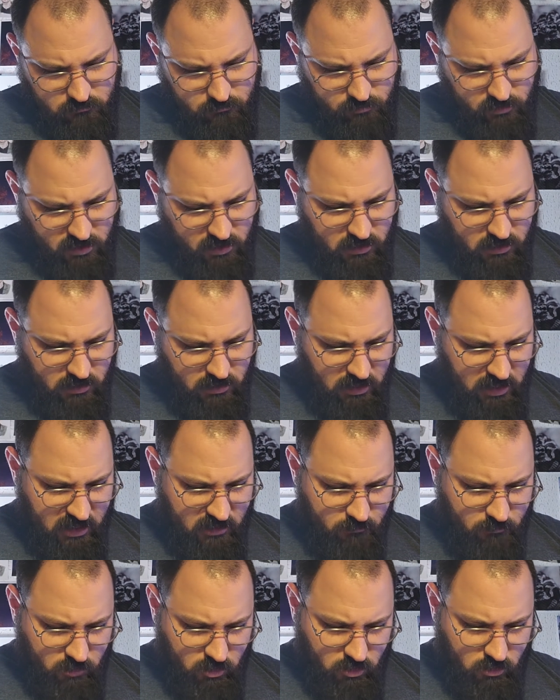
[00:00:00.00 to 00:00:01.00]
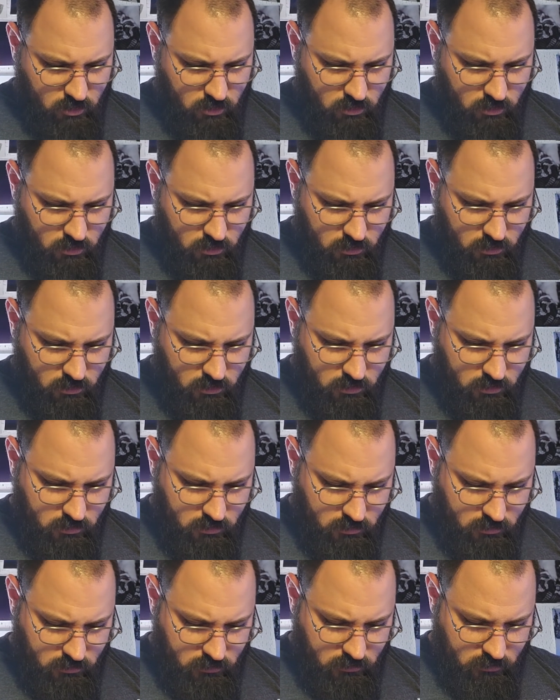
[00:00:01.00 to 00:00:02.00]
Pilot MR
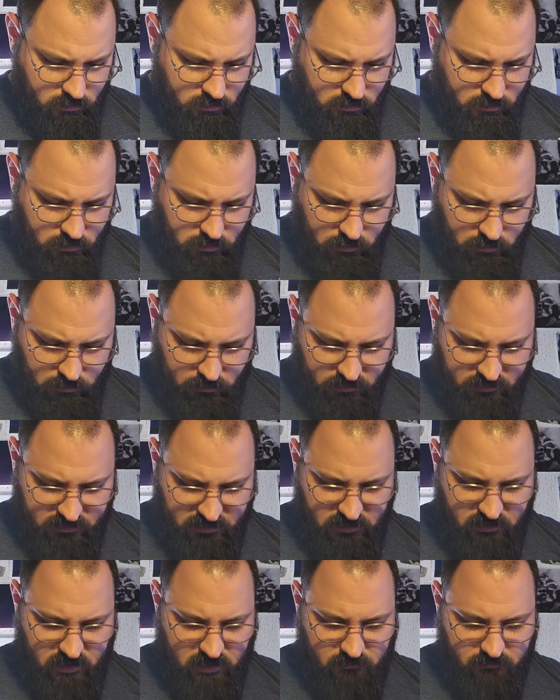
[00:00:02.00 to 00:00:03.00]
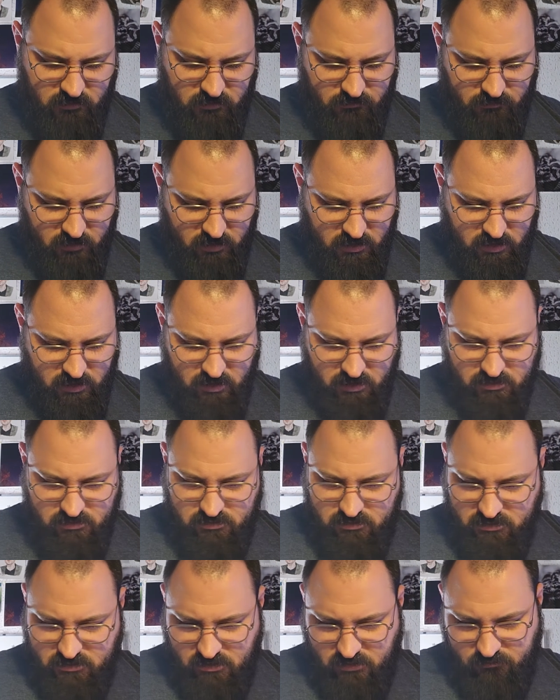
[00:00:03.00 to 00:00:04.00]
Looks like they have different kinds
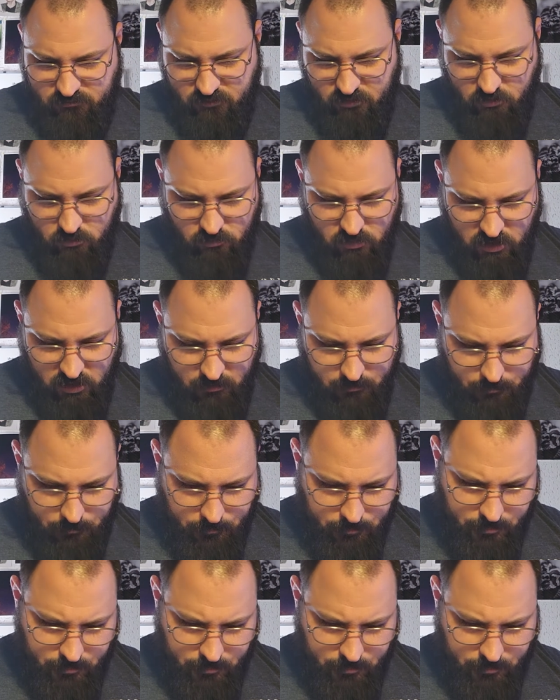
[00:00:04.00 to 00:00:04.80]
of stuff here. Okay.